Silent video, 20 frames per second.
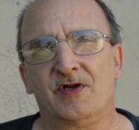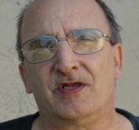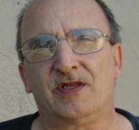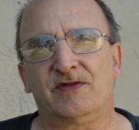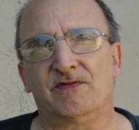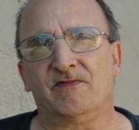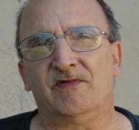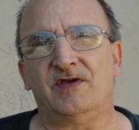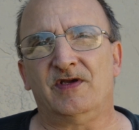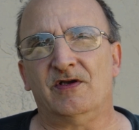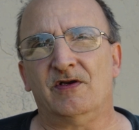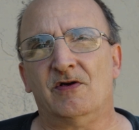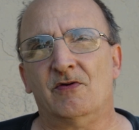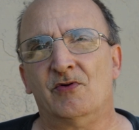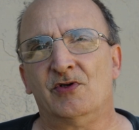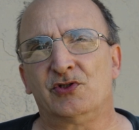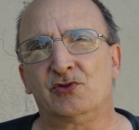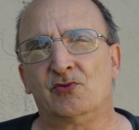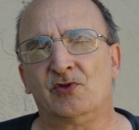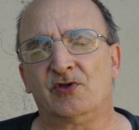
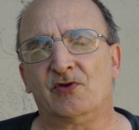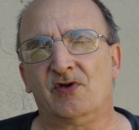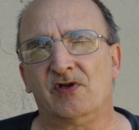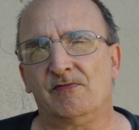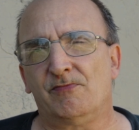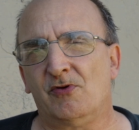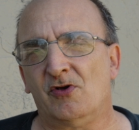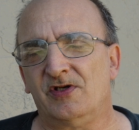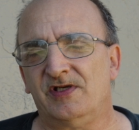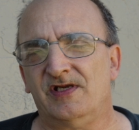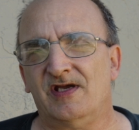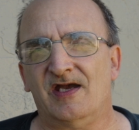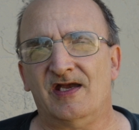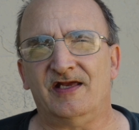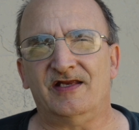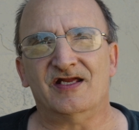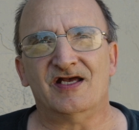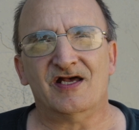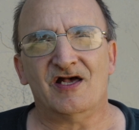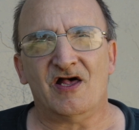
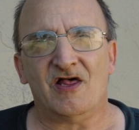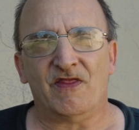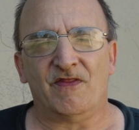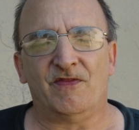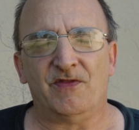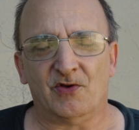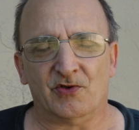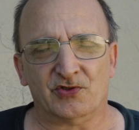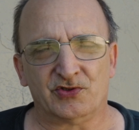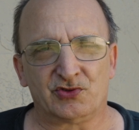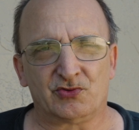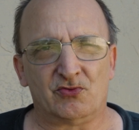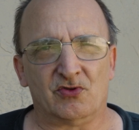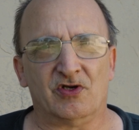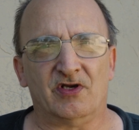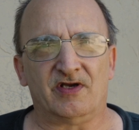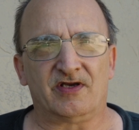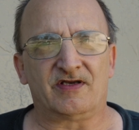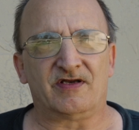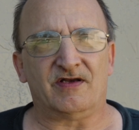121.9. Those
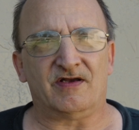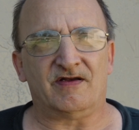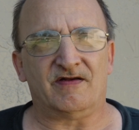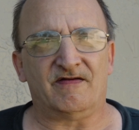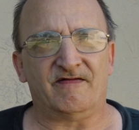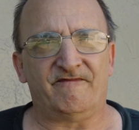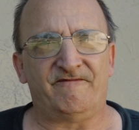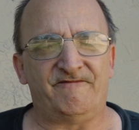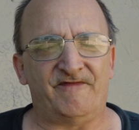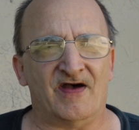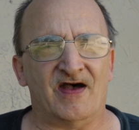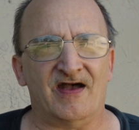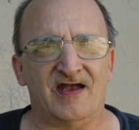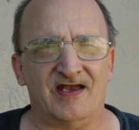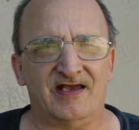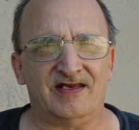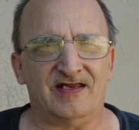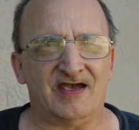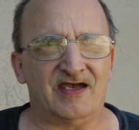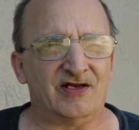work
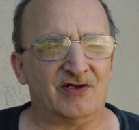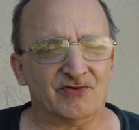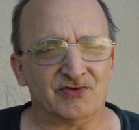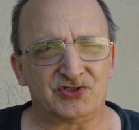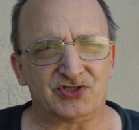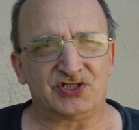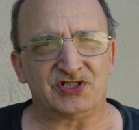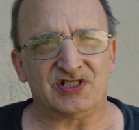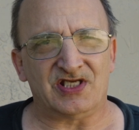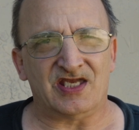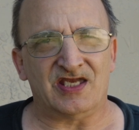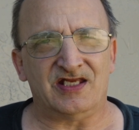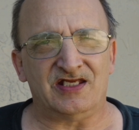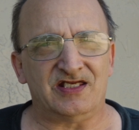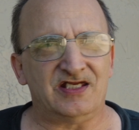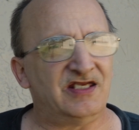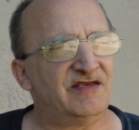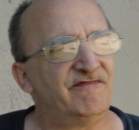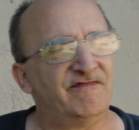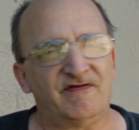fine. I don't see any,
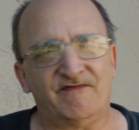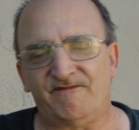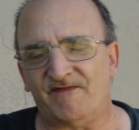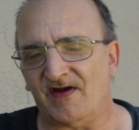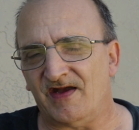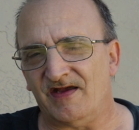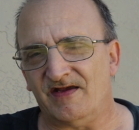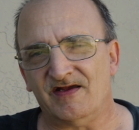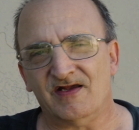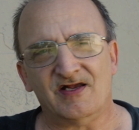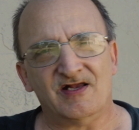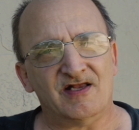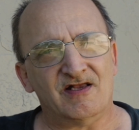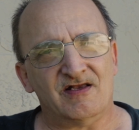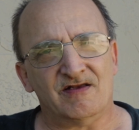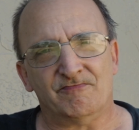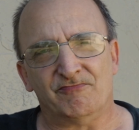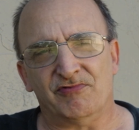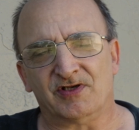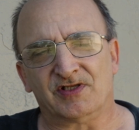even if I
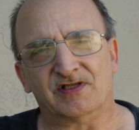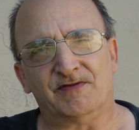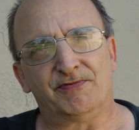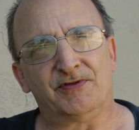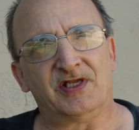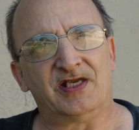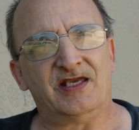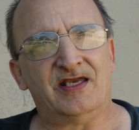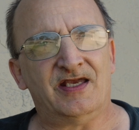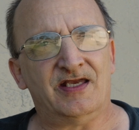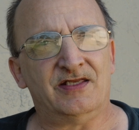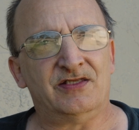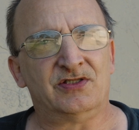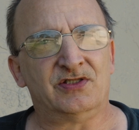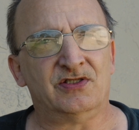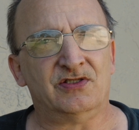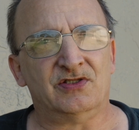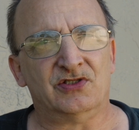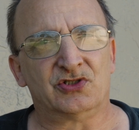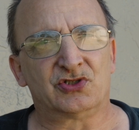bring the playhead
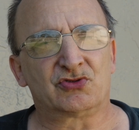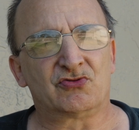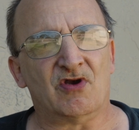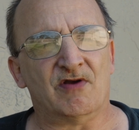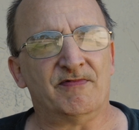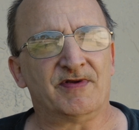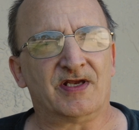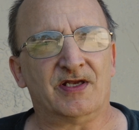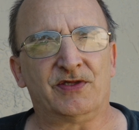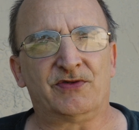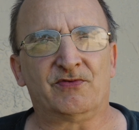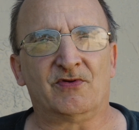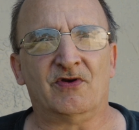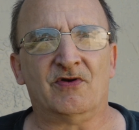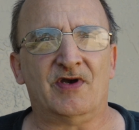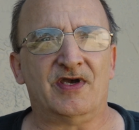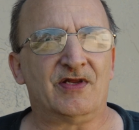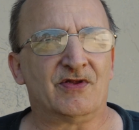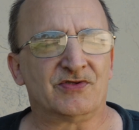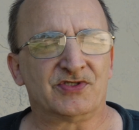scrubbing it
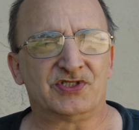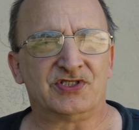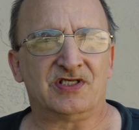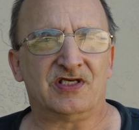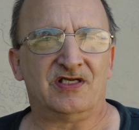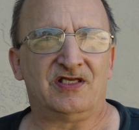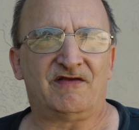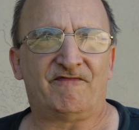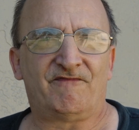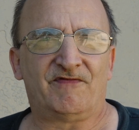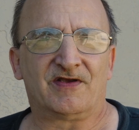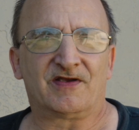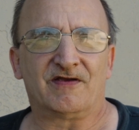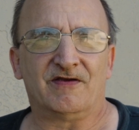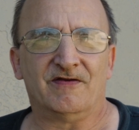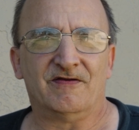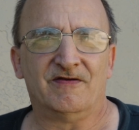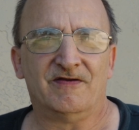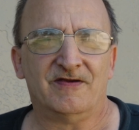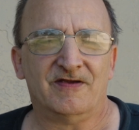through, I don't see any
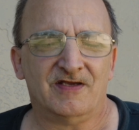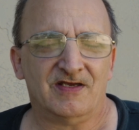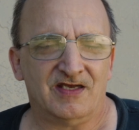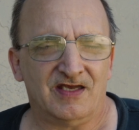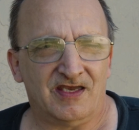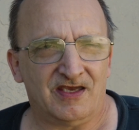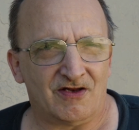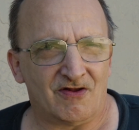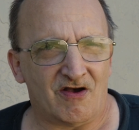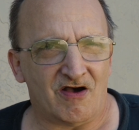flicker at